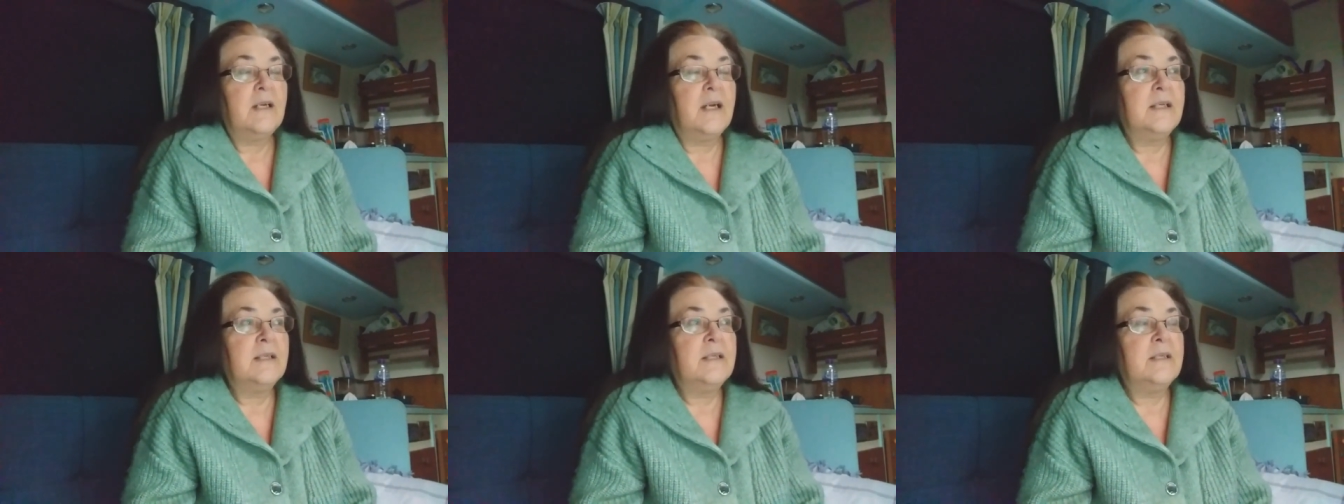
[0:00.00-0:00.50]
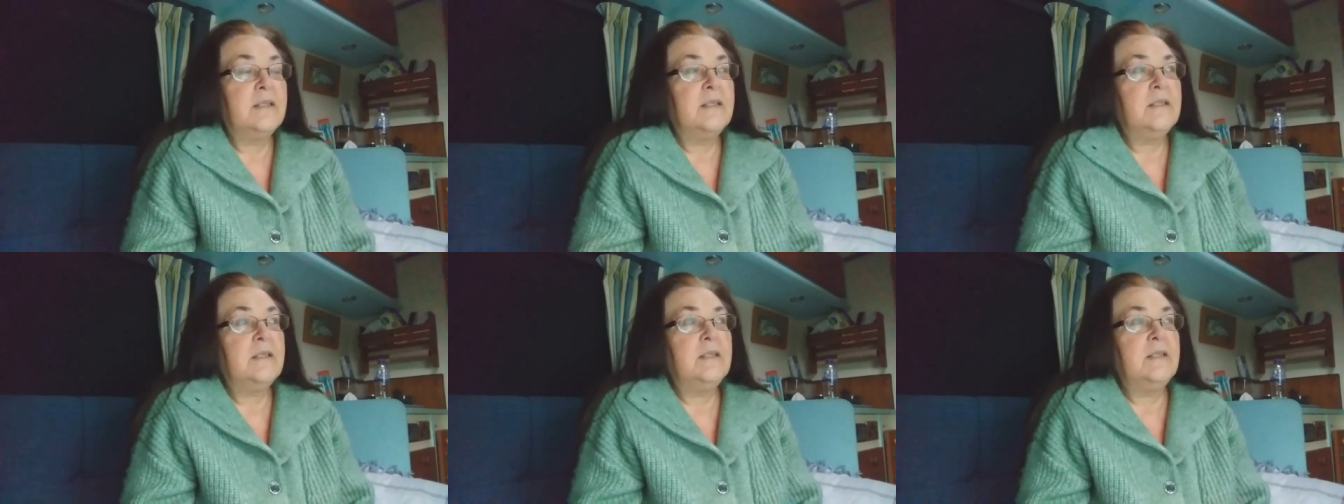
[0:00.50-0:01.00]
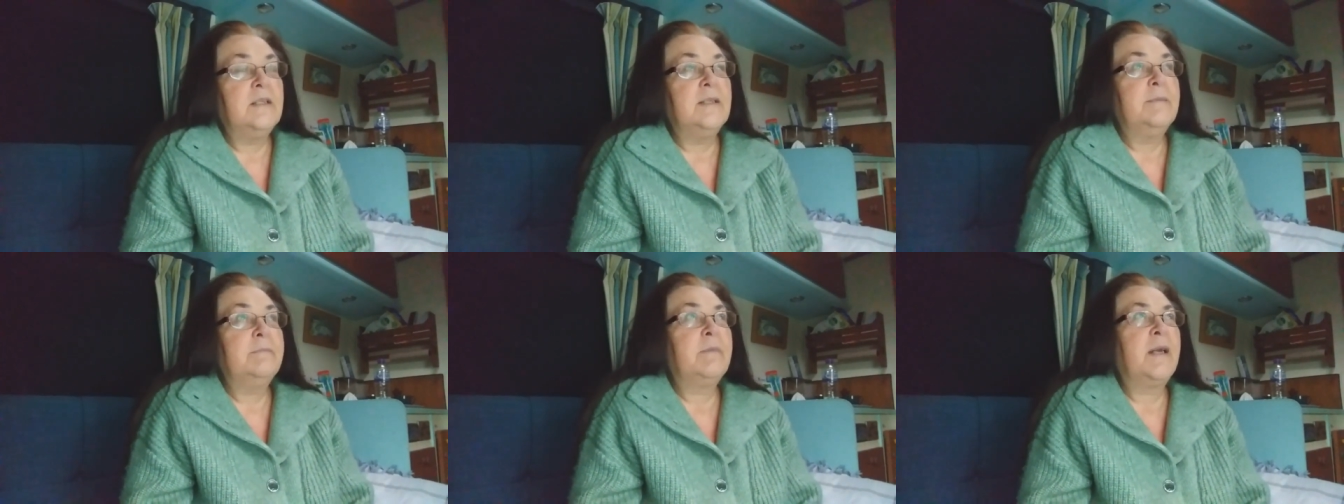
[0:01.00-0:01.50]
And
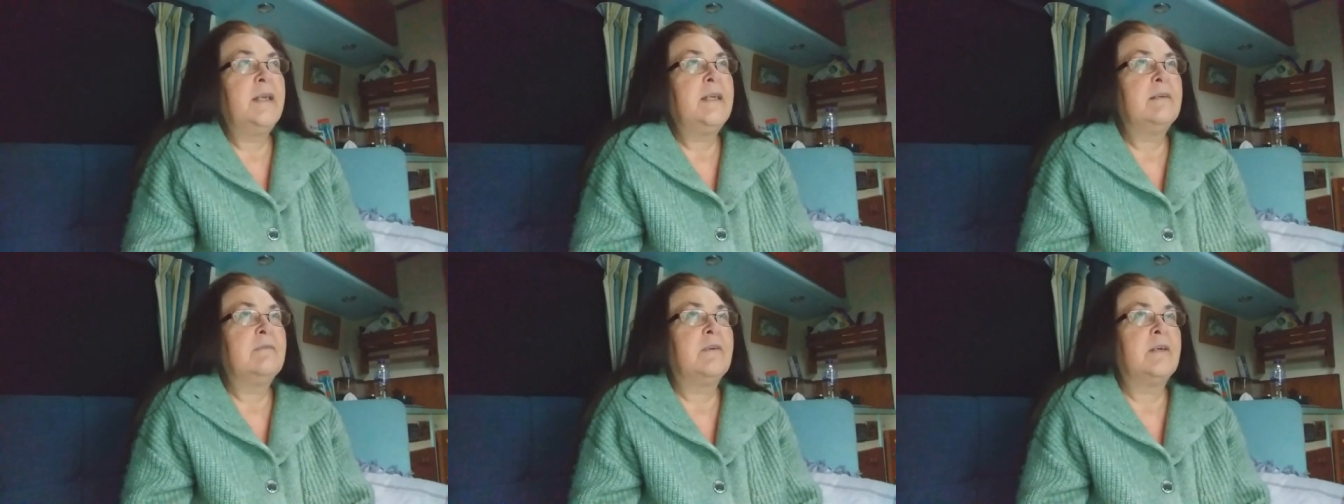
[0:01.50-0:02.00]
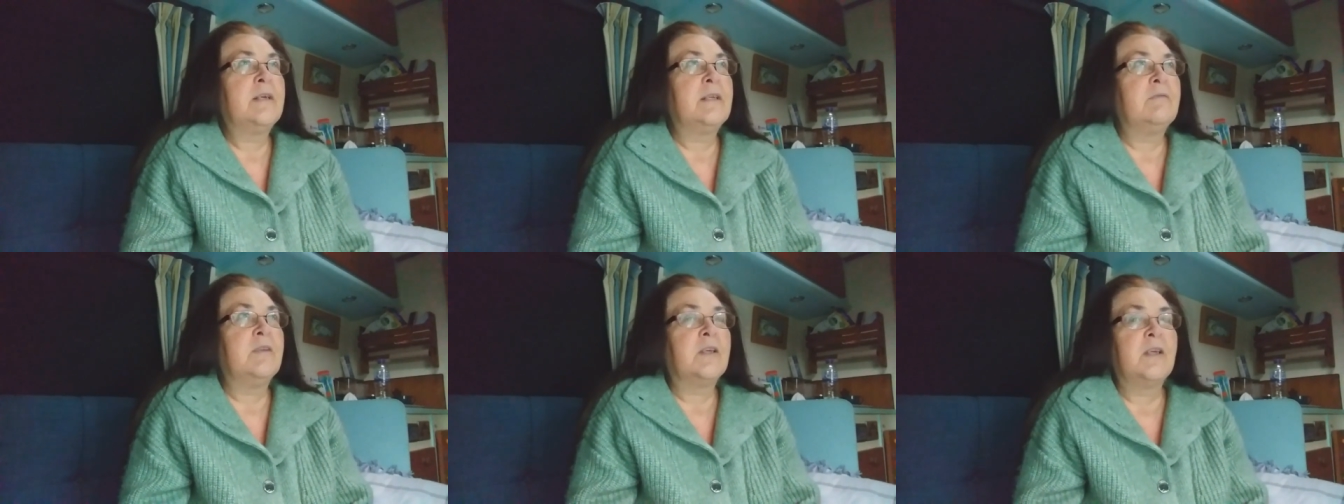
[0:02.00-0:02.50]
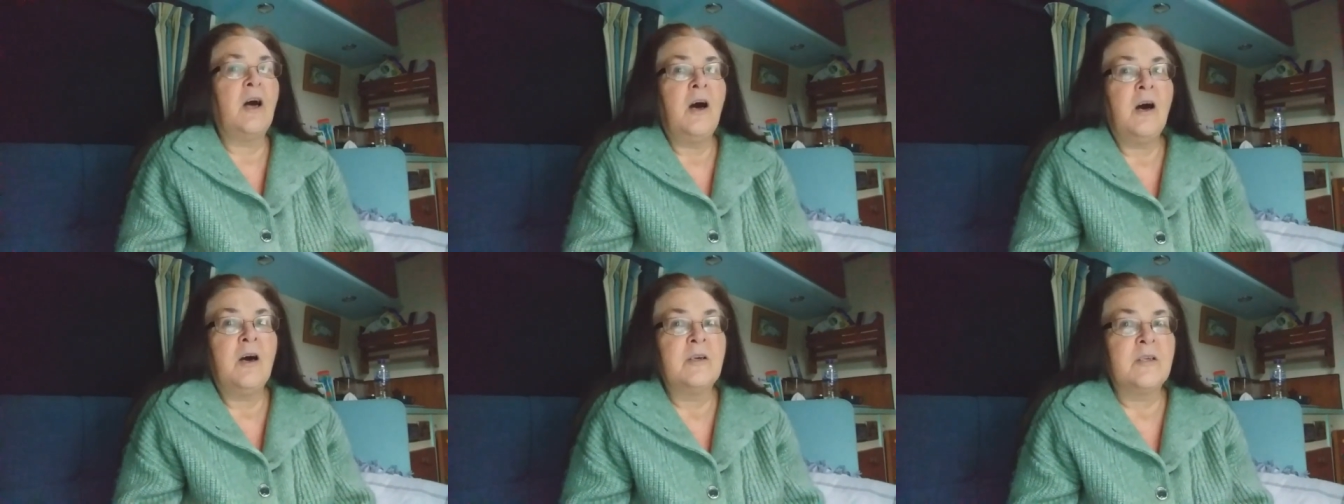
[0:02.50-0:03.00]
you may have heard of the
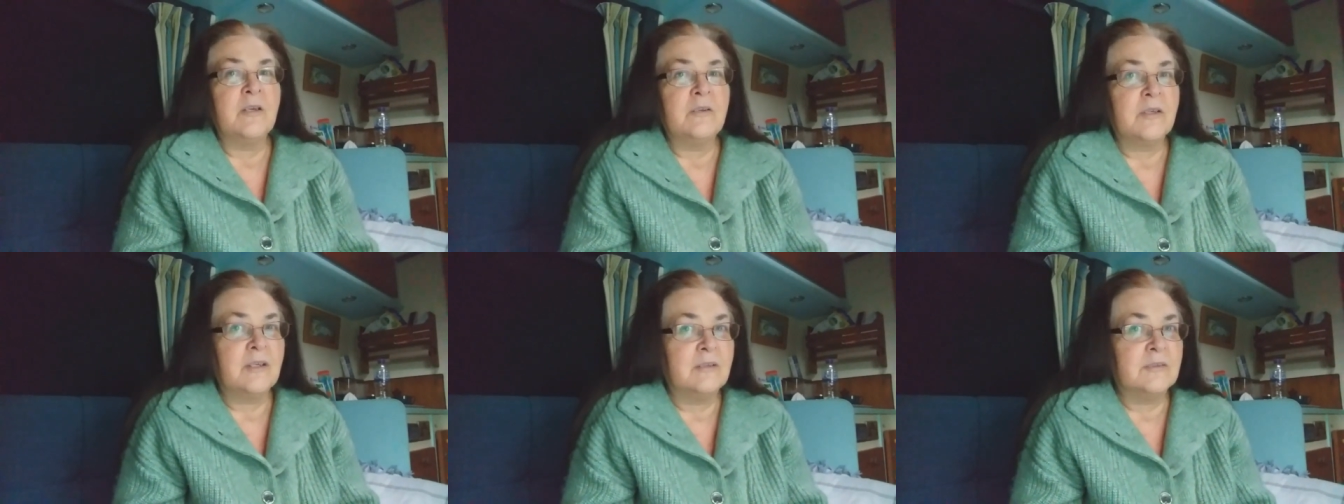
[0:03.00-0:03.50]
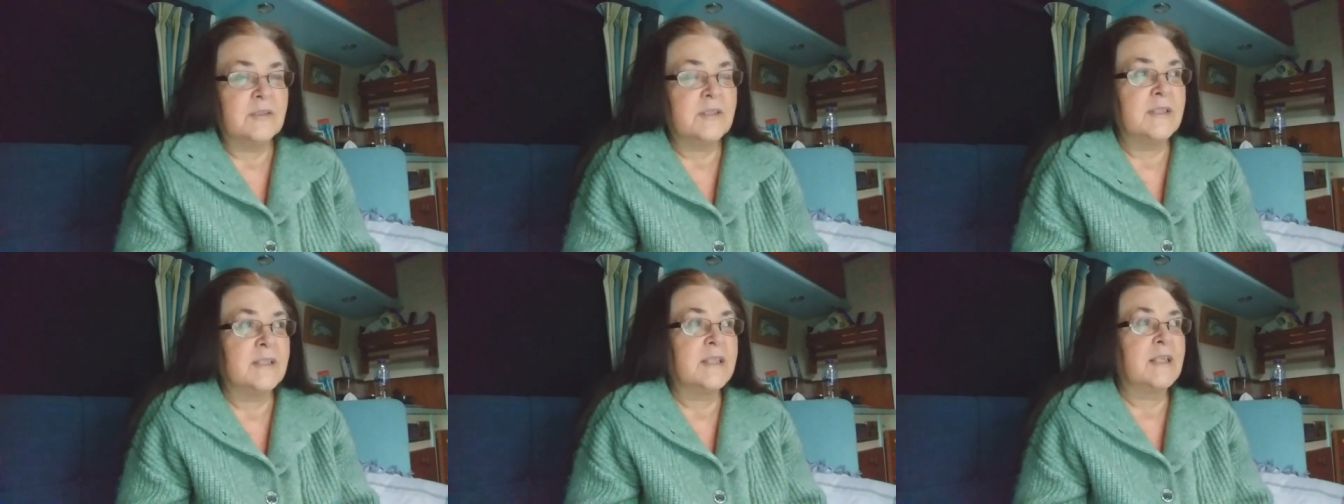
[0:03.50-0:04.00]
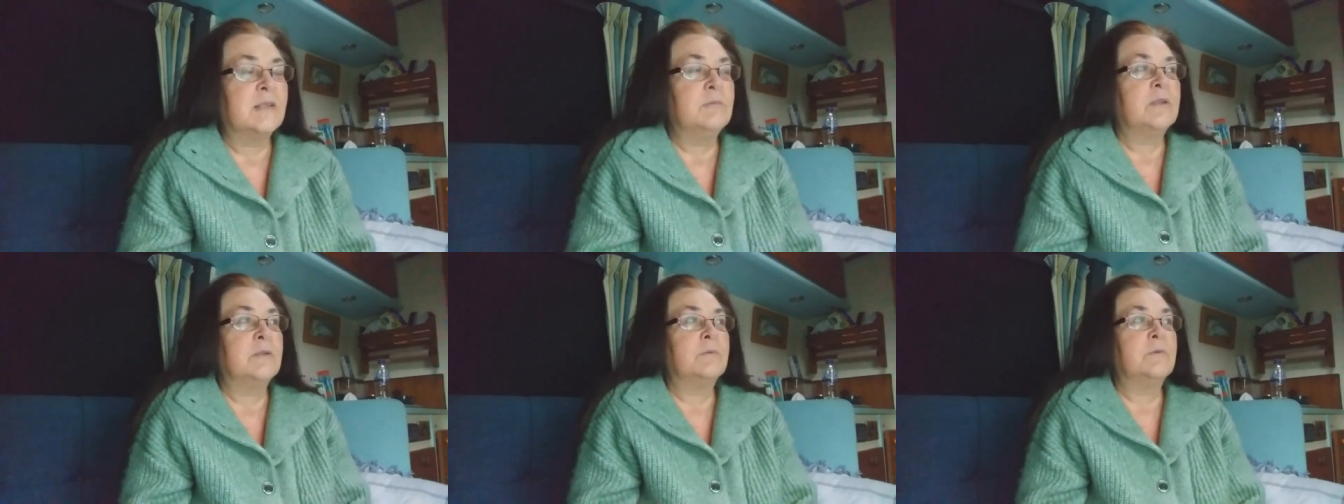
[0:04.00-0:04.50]
cargo cults in the Second
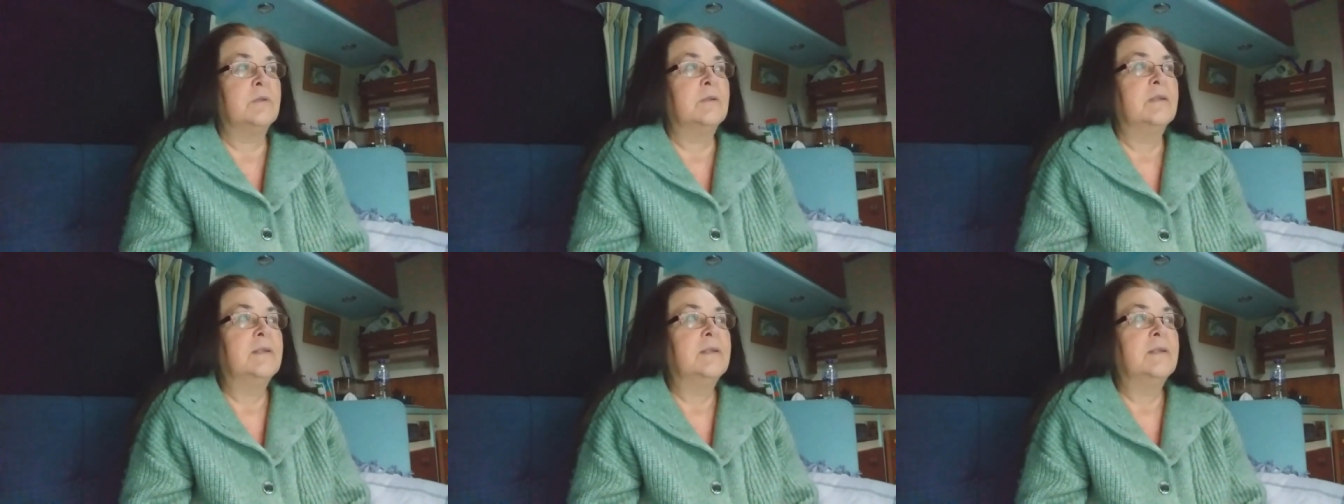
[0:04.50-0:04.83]
World War.